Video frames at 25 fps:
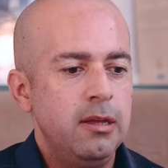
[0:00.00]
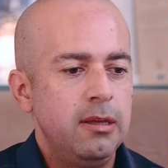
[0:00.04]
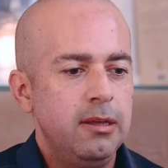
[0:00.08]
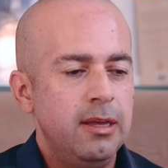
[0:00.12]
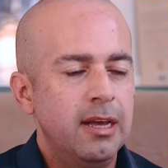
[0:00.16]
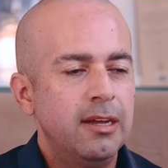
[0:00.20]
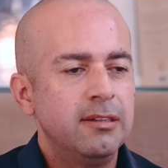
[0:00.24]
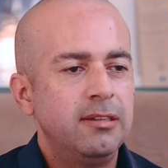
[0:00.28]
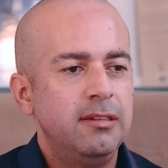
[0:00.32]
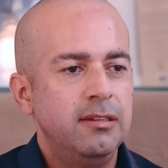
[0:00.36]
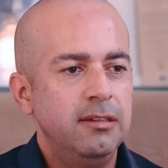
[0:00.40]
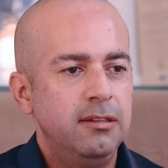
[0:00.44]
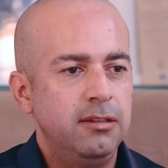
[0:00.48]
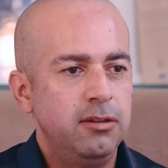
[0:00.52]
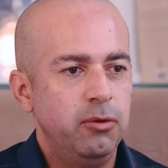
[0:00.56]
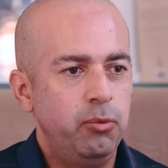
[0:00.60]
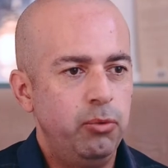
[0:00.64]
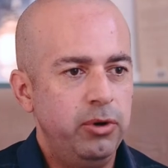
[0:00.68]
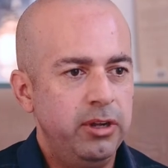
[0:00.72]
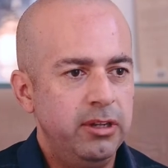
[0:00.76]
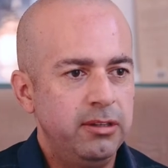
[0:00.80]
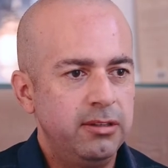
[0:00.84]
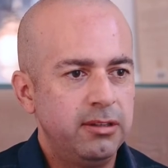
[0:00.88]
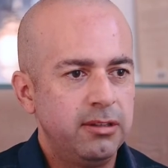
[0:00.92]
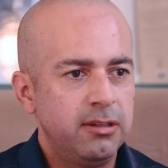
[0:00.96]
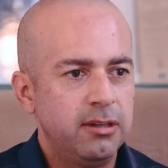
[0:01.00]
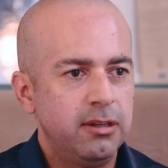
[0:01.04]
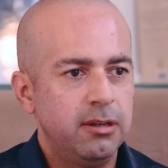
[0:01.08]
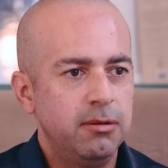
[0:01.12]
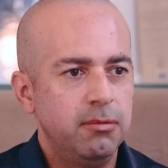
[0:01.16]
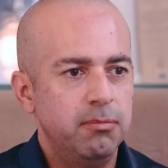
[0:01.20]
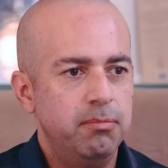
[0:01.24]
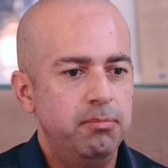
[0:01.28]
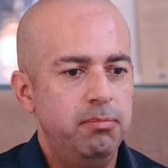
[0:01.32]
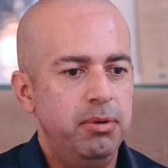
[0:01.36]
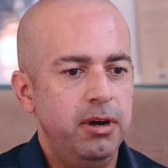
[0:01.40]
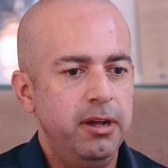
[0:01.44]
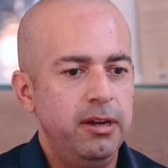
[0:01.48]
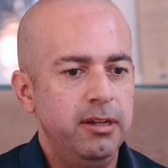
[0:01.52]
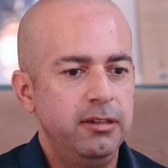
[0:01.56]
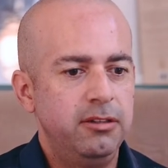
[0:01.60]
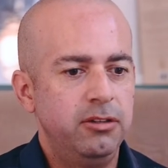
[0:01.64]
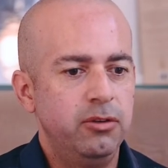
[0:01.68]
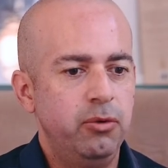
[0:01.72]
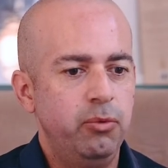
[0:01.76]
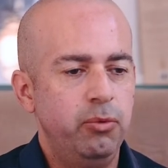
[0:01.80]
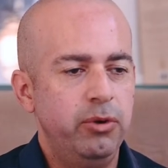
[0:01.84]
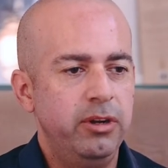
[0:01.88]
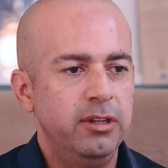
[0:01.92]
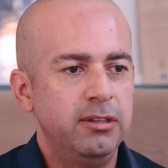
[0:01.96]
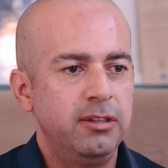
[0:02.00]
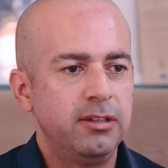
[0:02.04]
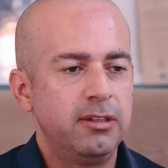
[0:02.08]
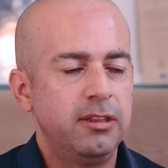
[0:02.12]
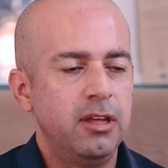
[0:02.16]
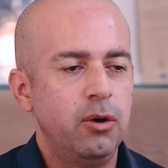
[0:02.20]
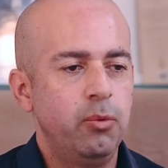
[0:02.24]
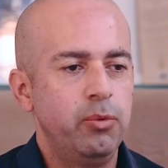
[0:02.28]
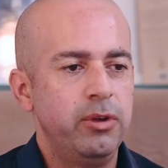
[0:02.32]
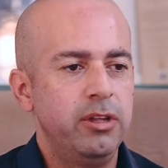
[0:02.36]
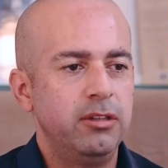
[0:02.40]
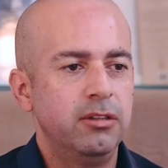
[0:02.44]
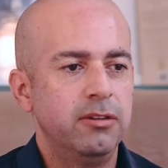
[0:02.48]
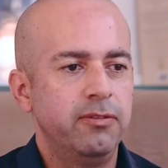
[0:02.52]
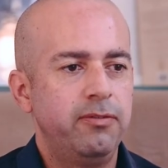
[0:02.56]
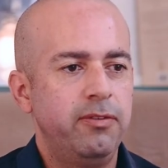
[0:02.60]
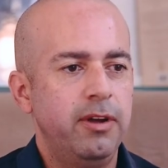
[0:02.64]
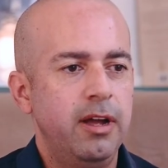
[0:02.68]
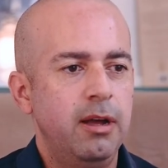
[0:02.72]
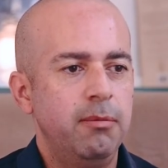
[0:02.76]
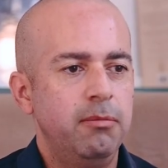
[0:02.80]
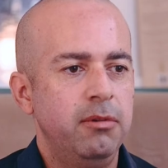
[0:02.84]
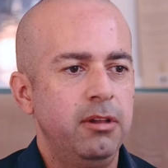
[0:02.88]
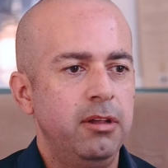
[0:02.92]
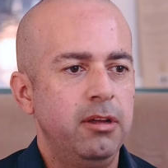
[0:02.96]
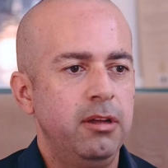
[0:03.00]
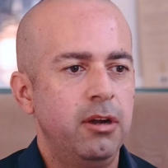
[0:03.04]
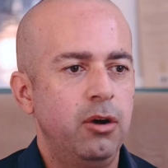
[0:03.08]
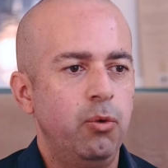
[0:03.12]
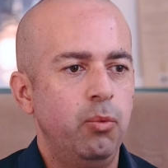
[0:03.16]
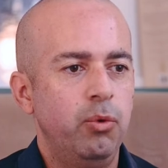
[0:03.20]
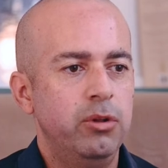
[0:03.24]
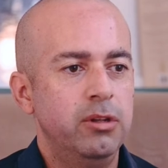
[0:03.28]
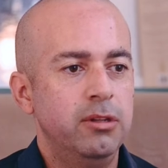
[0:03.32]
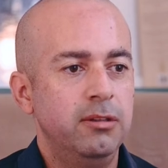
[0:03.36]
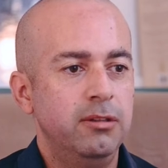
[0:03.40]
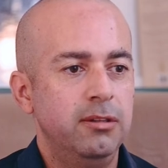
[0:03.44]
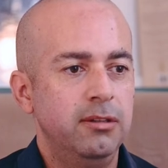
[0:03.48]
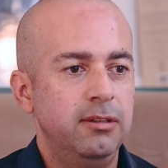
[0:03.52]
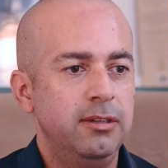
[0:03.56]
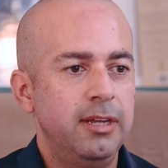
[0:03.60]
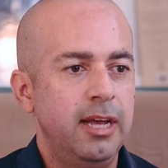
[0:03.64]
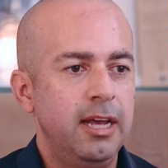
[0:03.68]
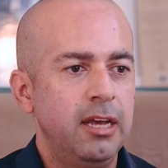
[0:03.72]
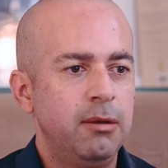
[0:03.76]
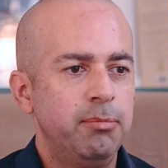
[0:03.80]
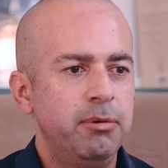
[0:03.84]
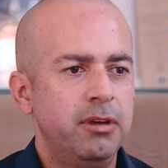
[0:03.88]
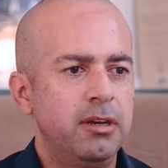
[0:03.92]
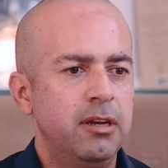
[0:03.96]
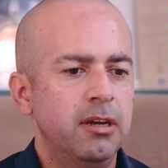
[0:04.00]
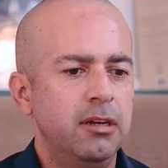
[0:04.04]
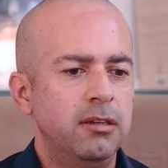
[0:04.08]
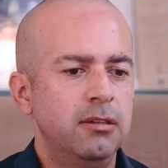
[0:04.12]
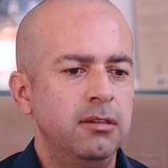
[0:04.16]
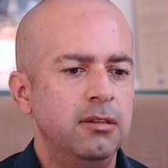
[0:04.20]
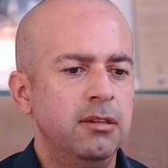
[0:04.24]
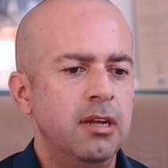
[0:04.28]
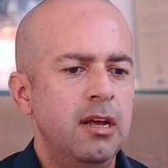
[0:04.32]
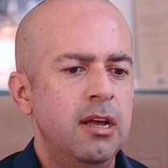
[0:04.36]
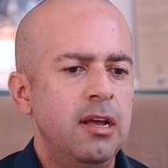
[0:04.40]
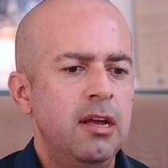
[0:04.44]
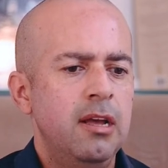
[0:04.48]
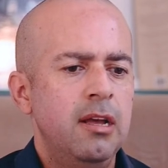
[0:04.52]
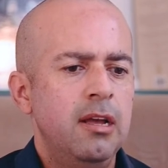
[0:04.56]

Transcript: yes, it's a risk, but it's a risk that we as a family are willing to take because,